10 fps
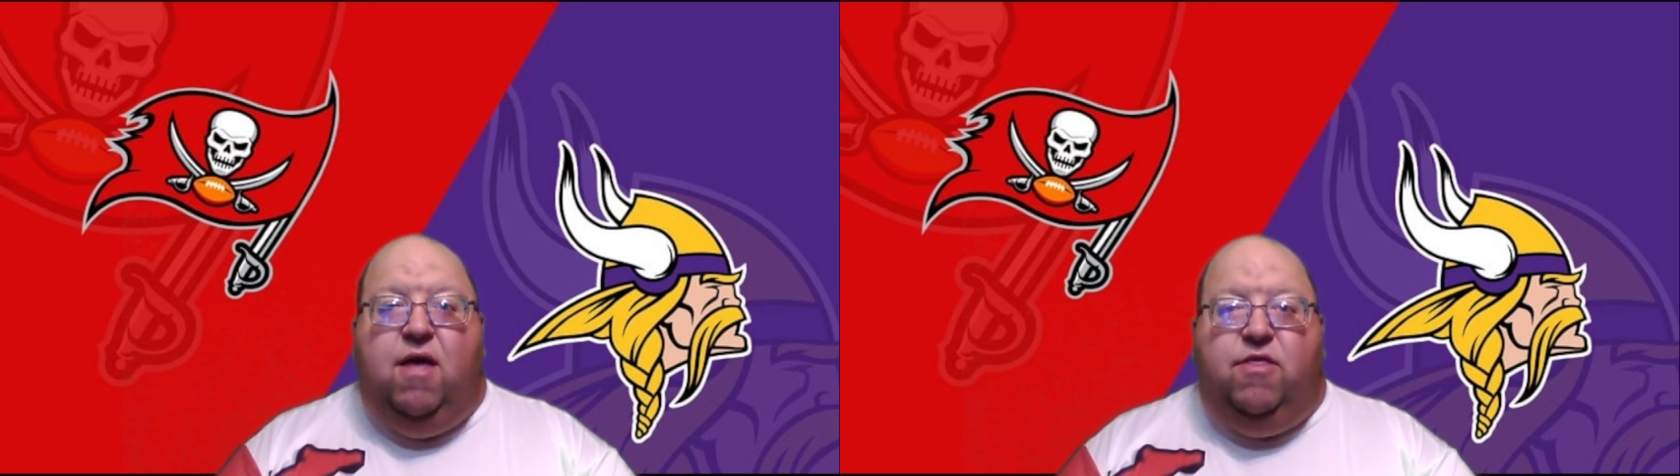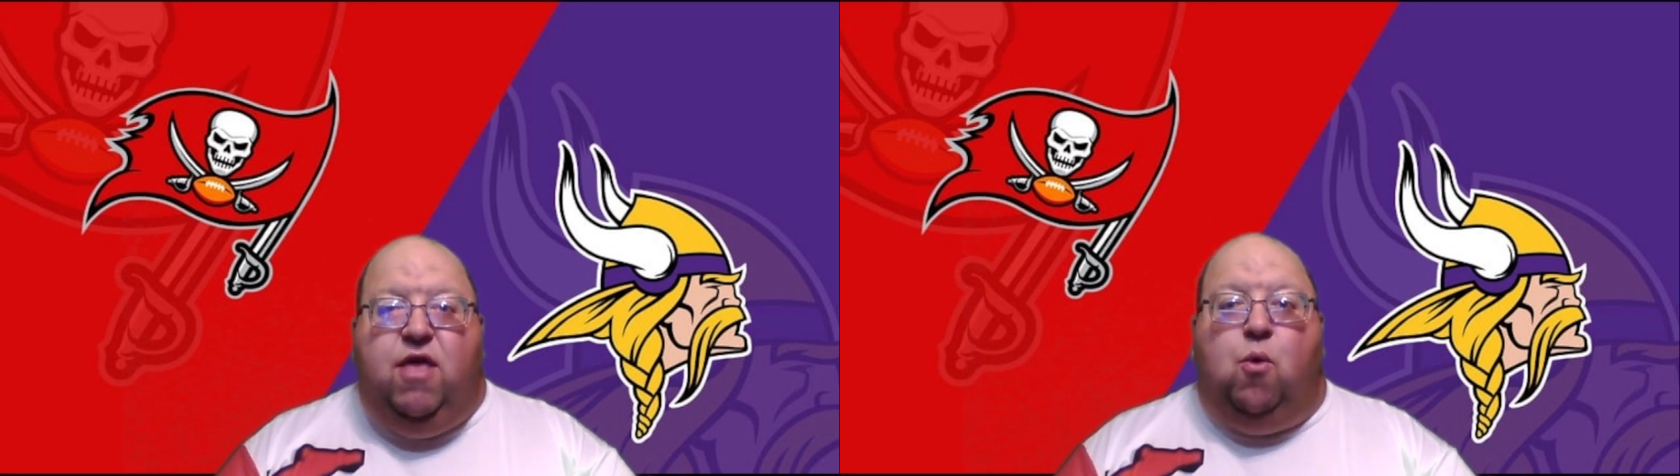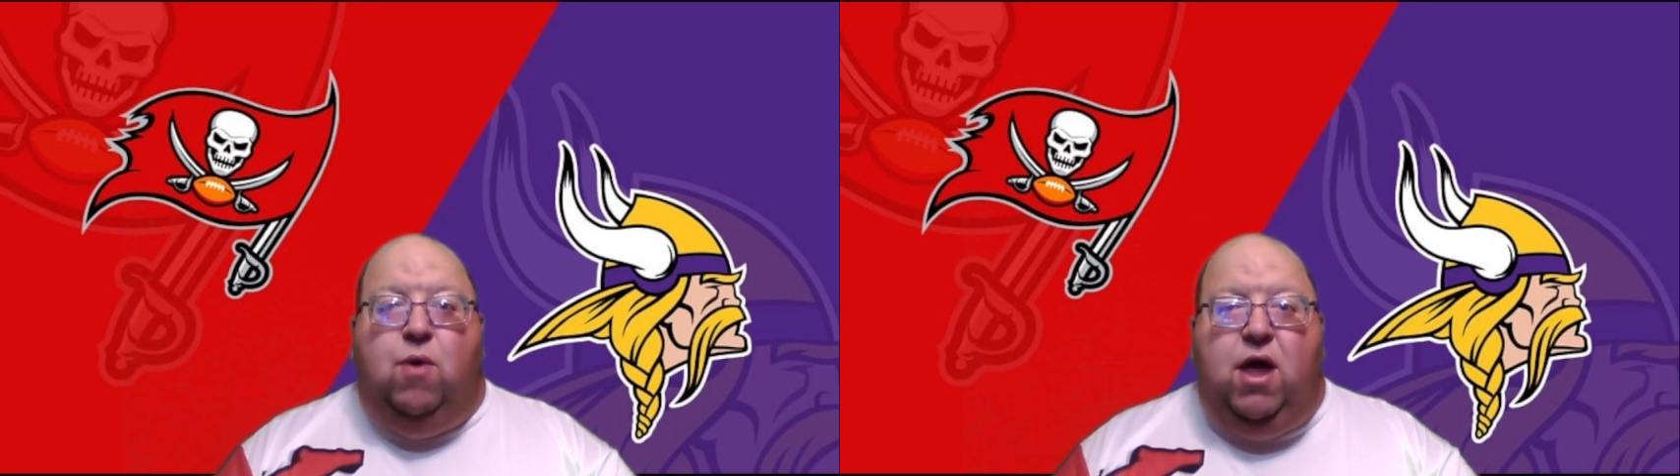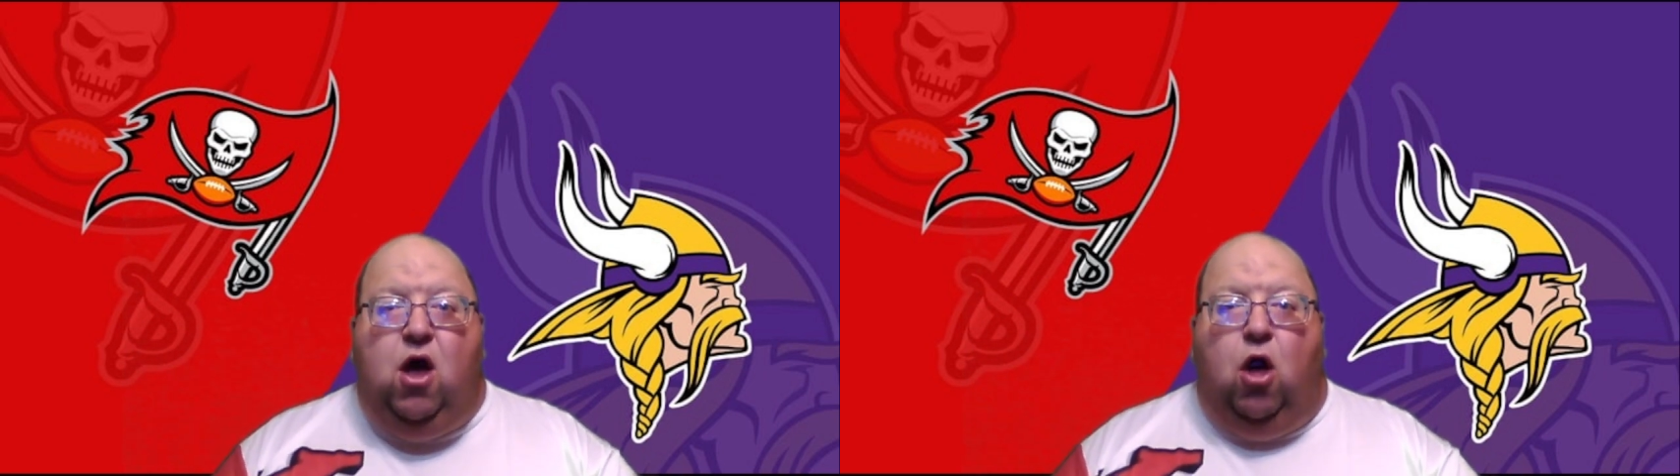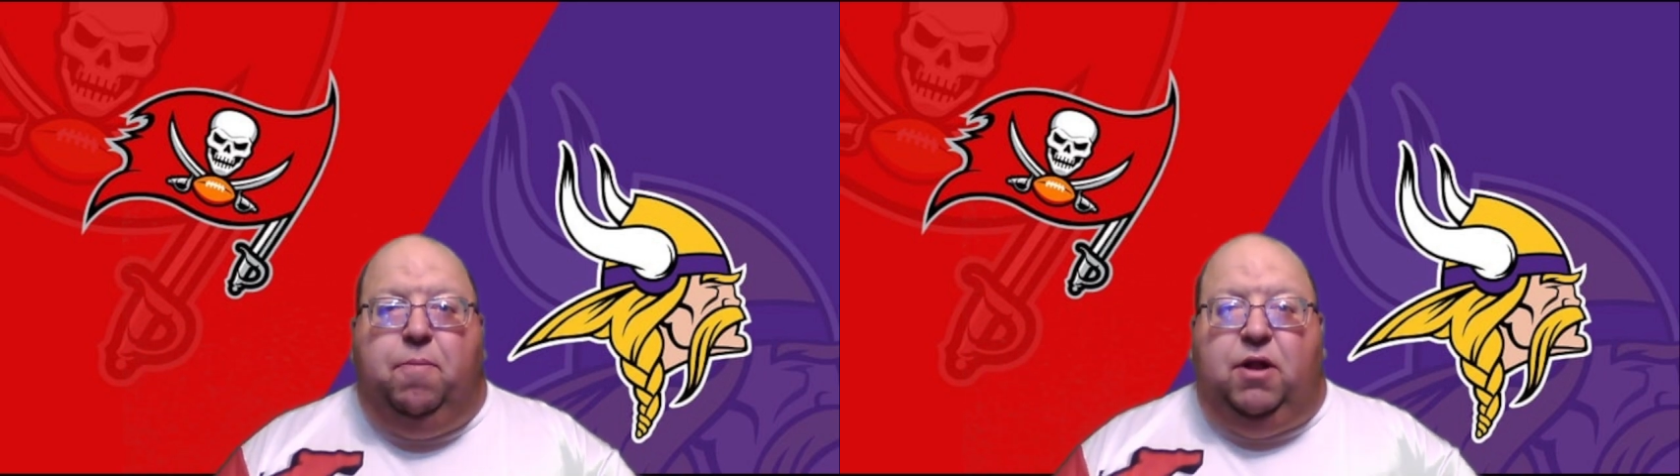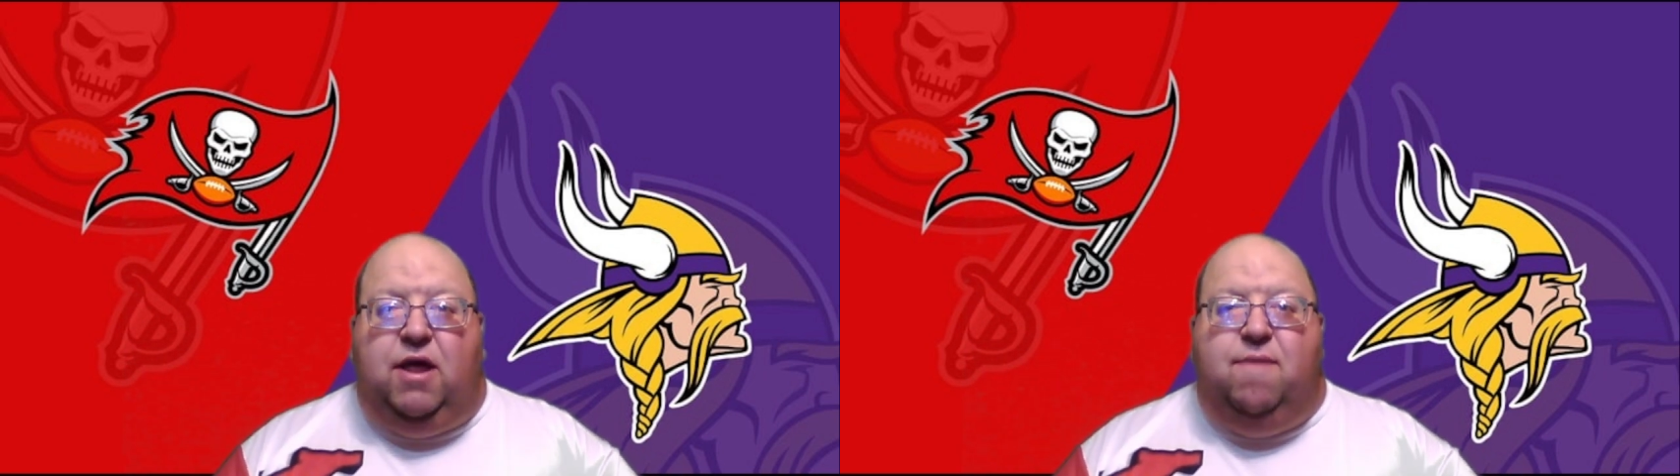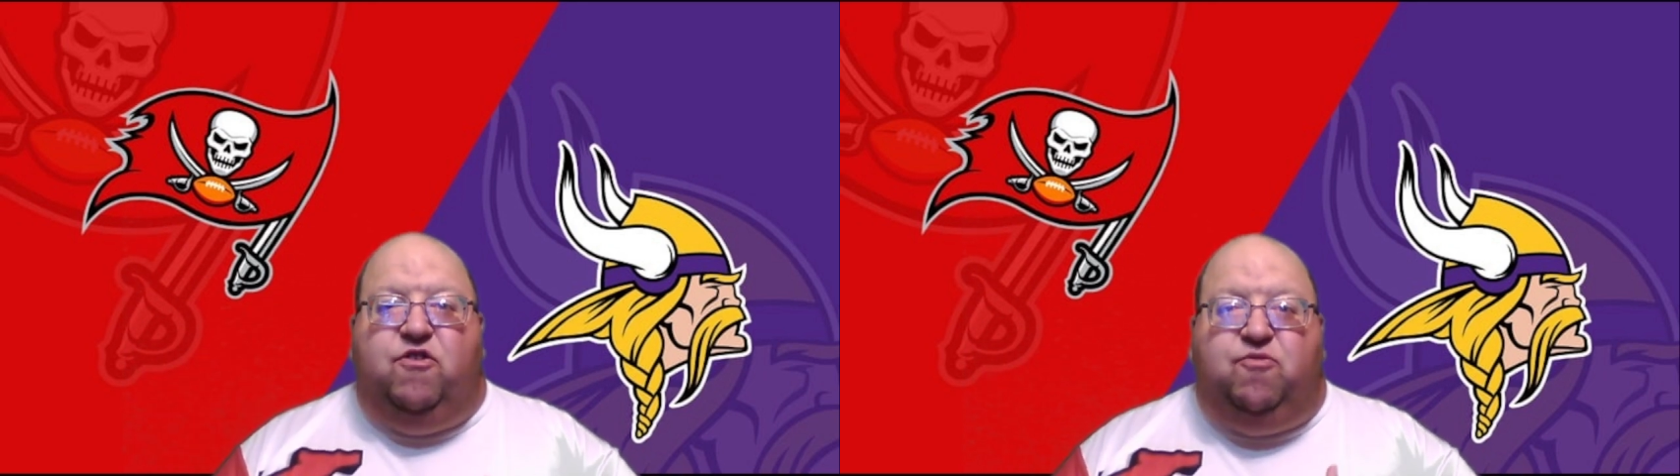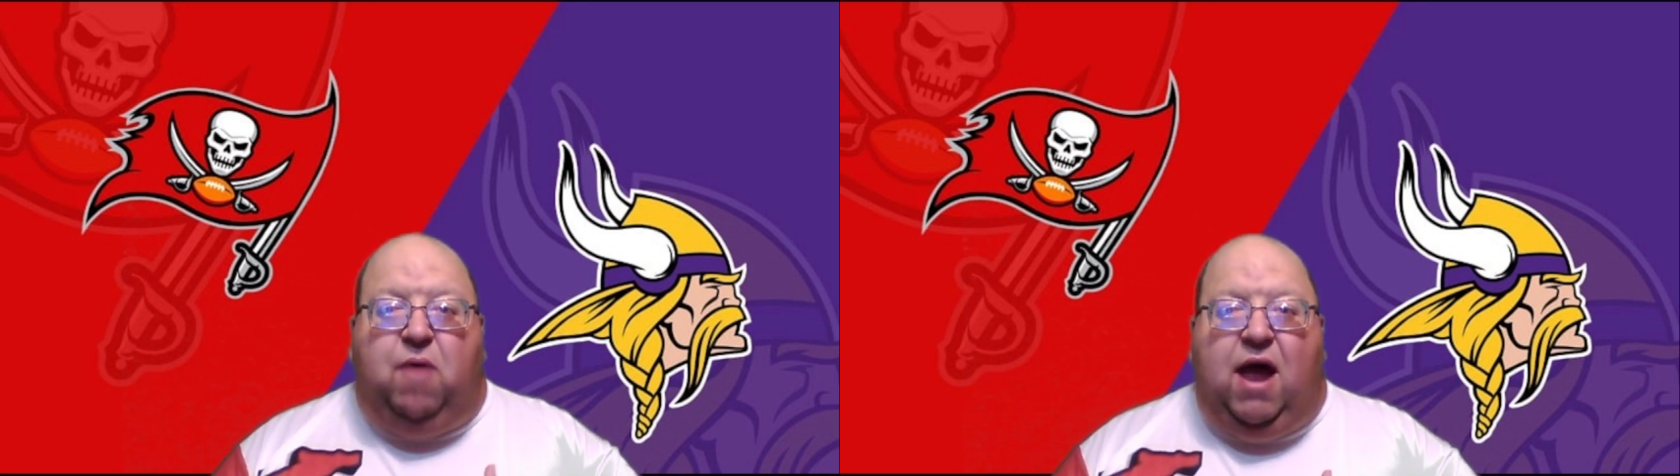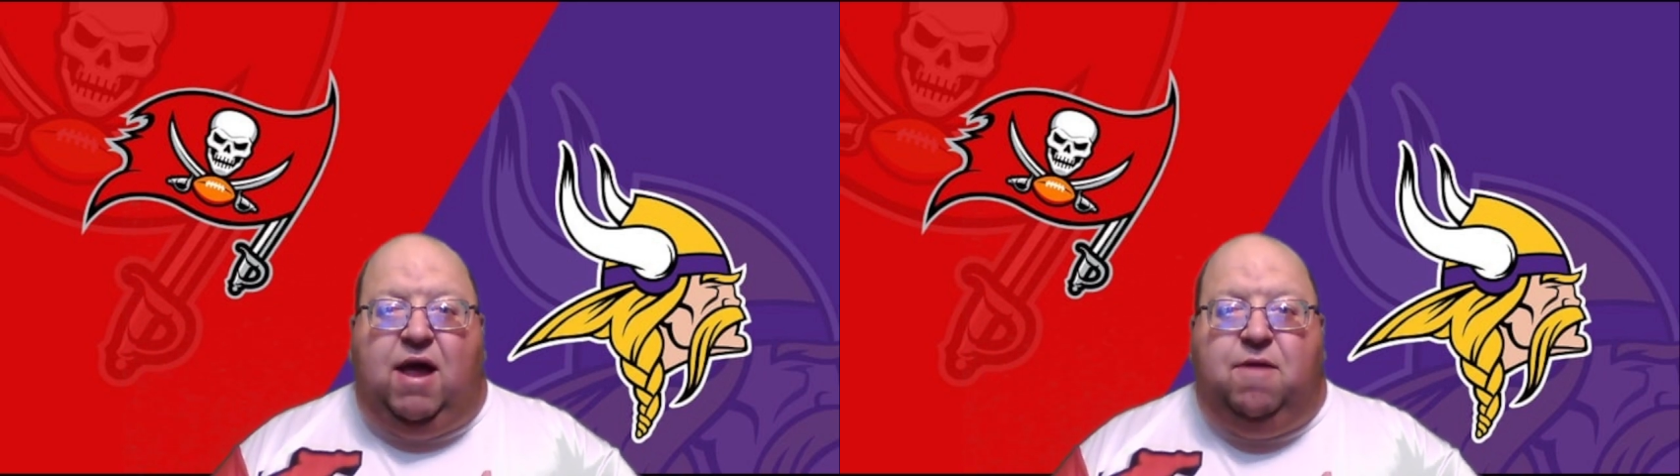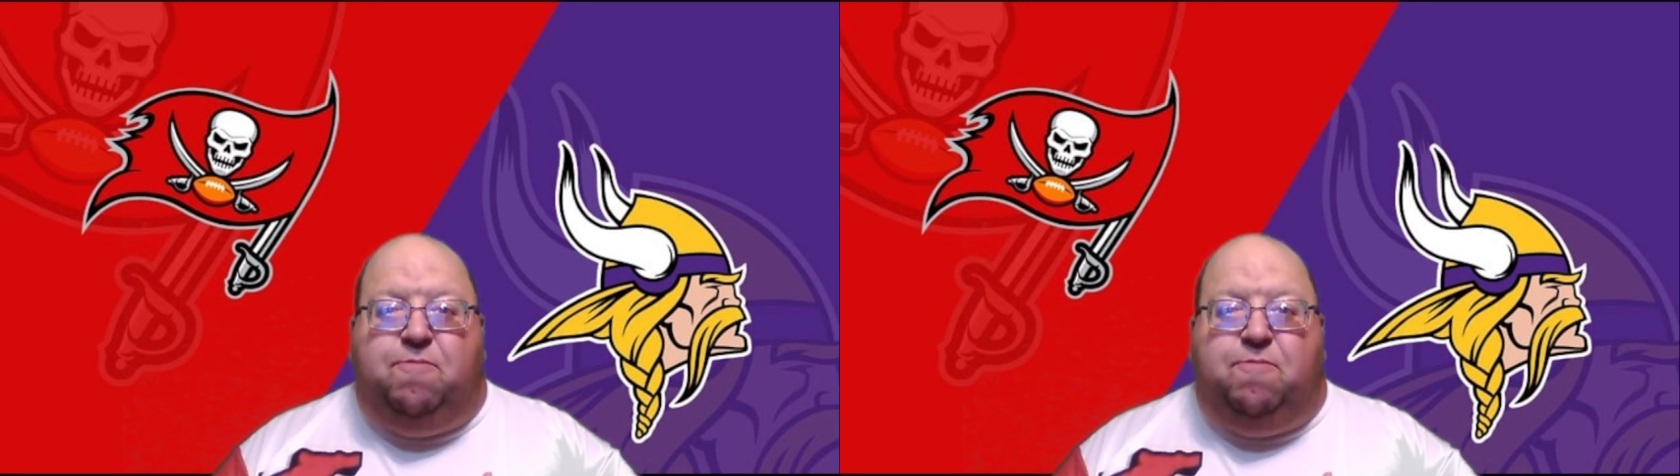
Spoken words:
that we all believe as Viking